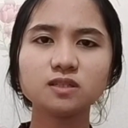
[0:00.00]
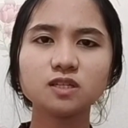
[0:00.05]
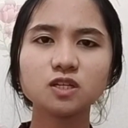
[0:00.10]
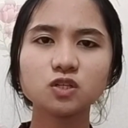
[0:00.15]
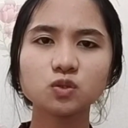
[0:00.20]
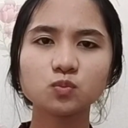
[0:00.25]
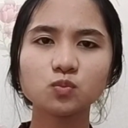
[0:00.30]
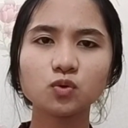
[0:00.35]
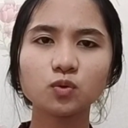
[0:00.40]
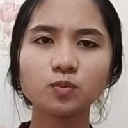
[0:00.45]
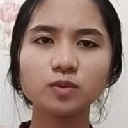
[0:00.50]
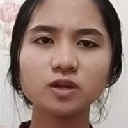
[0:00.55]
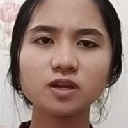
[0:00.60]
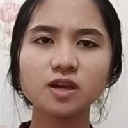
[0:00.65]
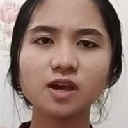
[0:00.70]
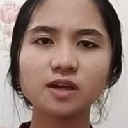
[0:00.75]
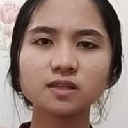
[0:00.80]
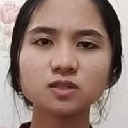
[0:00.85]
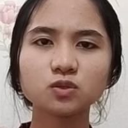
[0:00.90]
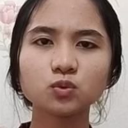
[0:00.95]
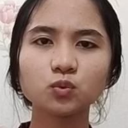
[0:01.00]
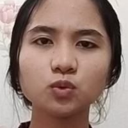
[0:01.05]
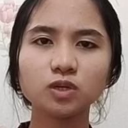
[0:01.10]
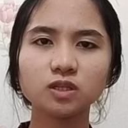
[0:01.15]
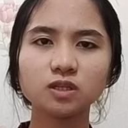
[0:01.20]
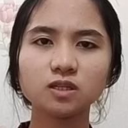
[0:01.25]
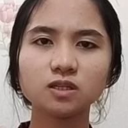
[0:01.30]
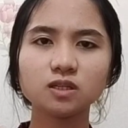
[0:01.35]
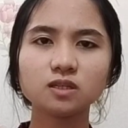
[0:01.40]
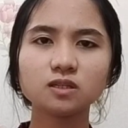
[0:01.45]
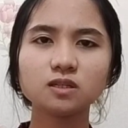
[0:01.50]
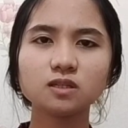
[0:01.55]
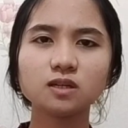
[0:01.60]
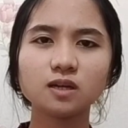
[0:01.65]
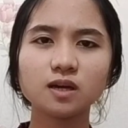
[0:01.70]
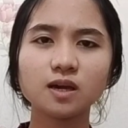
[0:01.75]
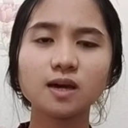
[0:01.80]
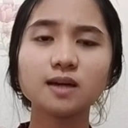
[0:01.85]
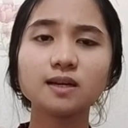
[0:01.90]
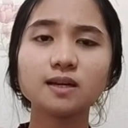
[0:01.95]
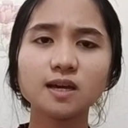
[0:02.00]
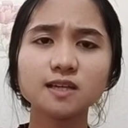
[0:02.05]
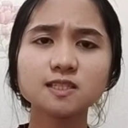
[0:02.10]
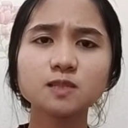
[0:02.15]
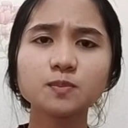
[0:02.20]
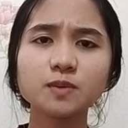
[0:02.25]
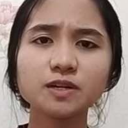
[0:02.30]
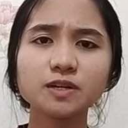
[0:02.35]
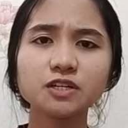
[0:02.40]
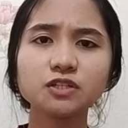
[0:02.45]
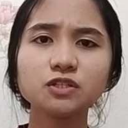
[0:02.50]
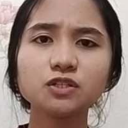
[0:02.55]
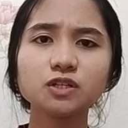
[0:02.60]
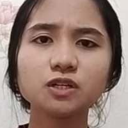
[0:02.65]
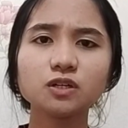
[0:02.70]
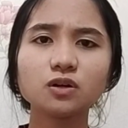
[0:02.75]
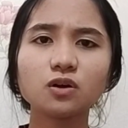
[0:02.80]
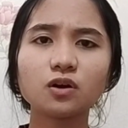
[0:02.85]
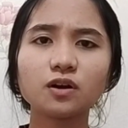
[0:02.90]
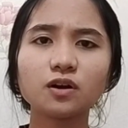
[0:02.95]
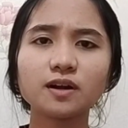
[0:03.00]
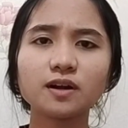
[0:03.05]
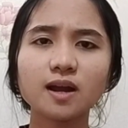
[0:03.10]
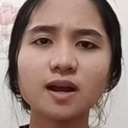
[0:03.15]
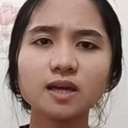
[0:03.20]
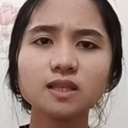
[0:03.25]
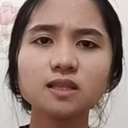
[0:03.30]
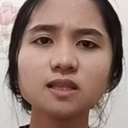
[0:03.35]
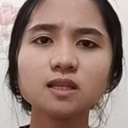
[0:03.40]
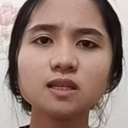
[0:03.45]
This book begins with an explanation or 9